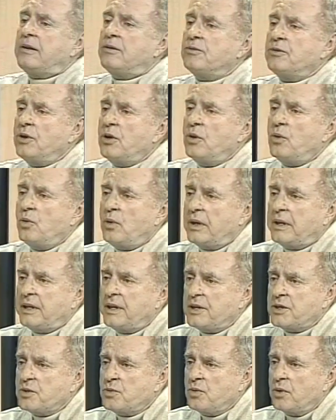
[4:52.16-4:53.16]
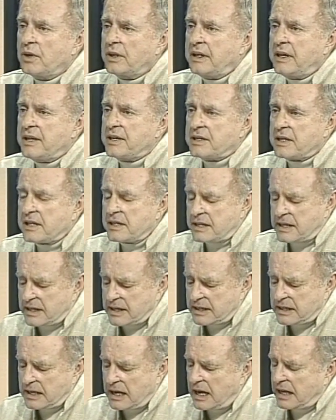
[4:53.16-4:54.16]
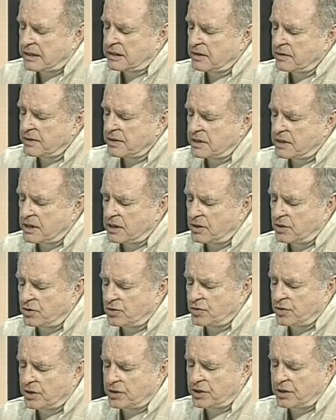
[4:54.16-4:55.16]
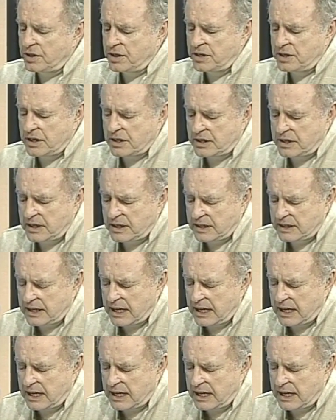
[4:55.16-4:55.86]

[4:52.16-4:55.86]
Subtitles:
don't know what his work is. Is he a doctor? Is he a nutritionist? Is he a